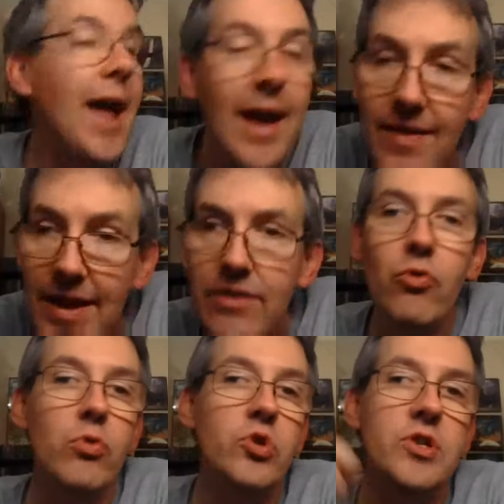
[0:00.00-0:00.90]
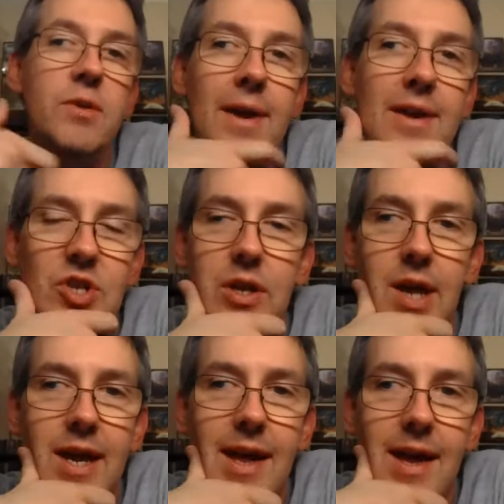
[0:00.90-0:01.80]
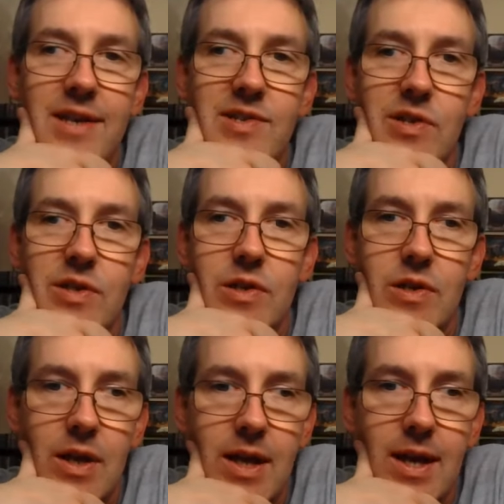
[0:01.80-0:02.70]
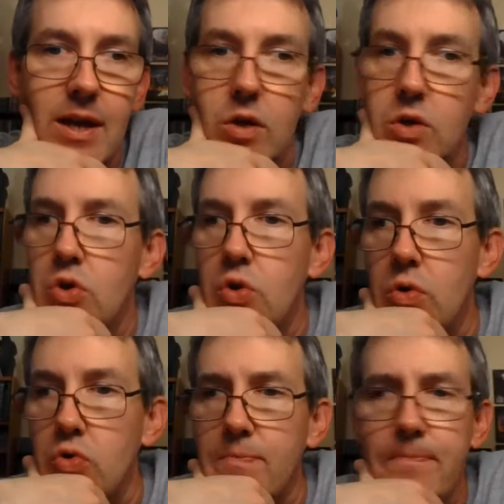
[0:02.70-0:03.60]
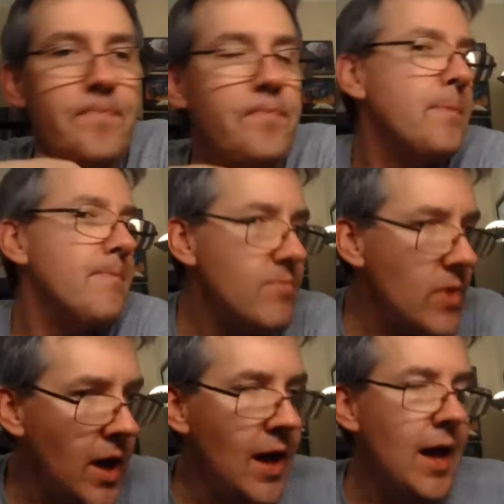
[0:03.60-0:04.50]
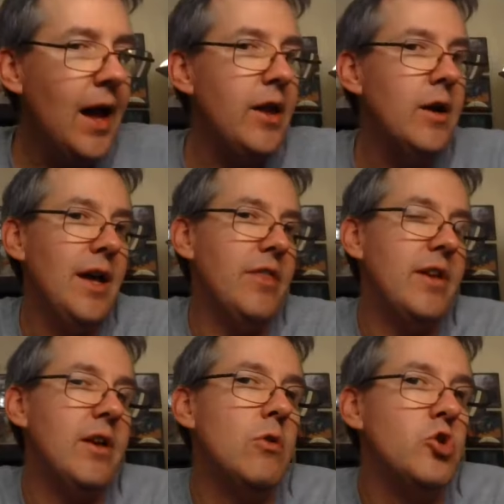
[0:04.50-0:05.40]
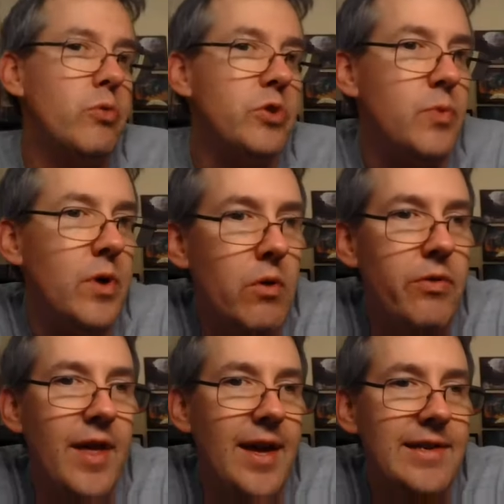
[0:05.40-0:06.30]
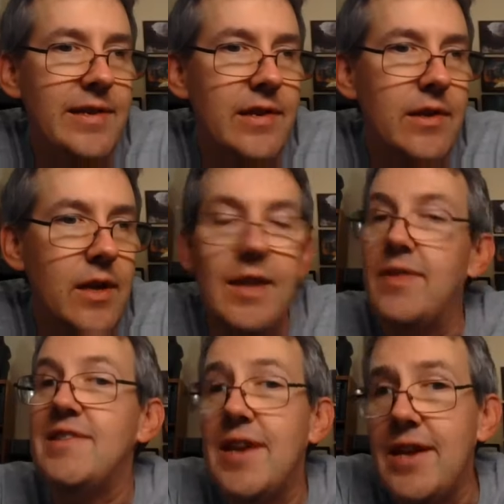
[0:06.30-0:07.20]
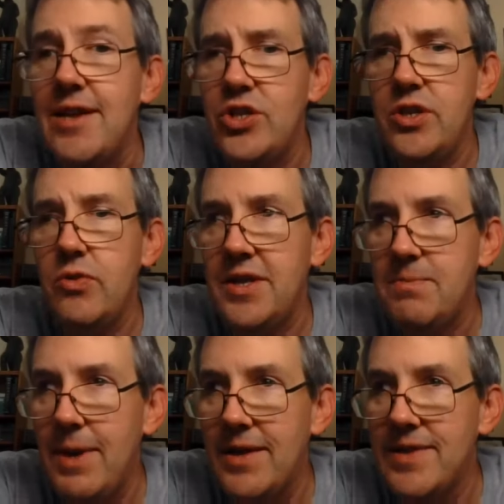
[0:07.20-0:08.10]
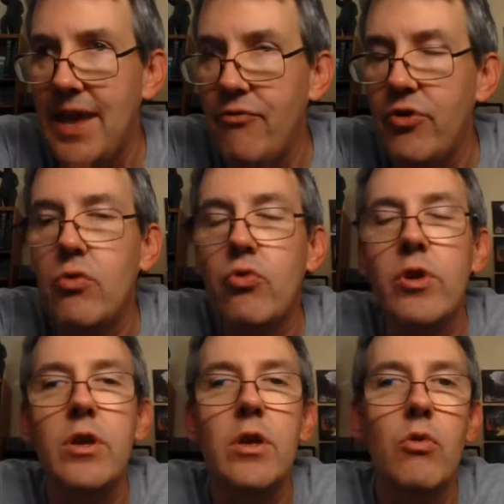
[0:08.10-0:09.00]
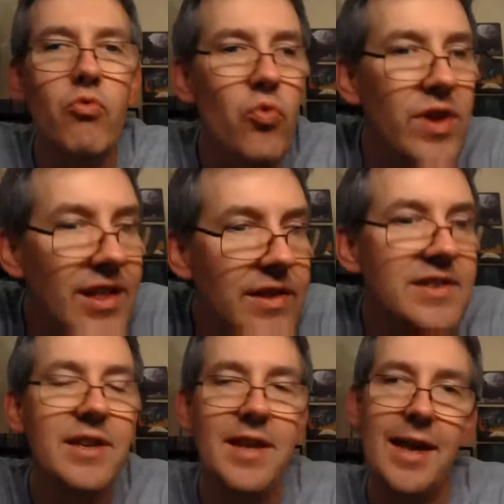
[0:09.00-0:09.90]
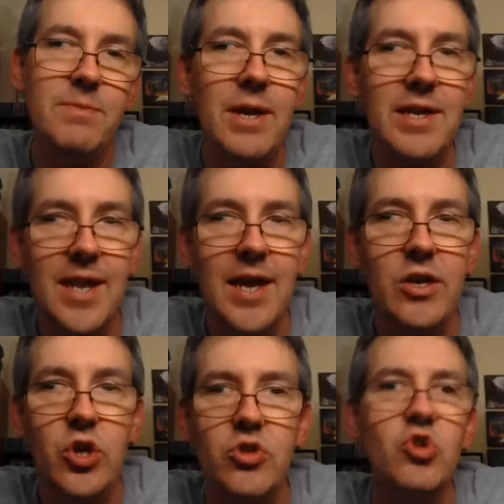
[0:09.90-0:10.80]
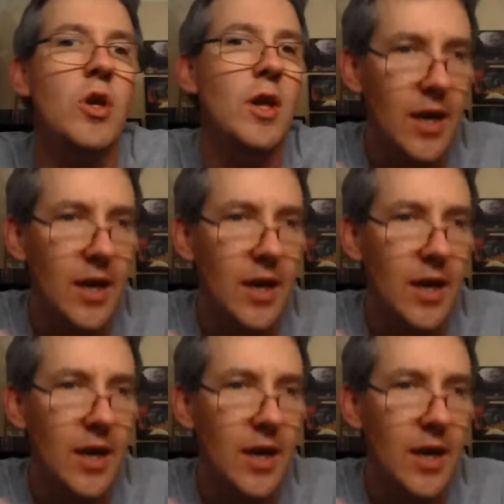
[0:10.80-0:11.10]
And that, of course, is amazing and excellent, and kudos. You know, I think it also works well that in this day and age, you know, these bands have very realistic expectations.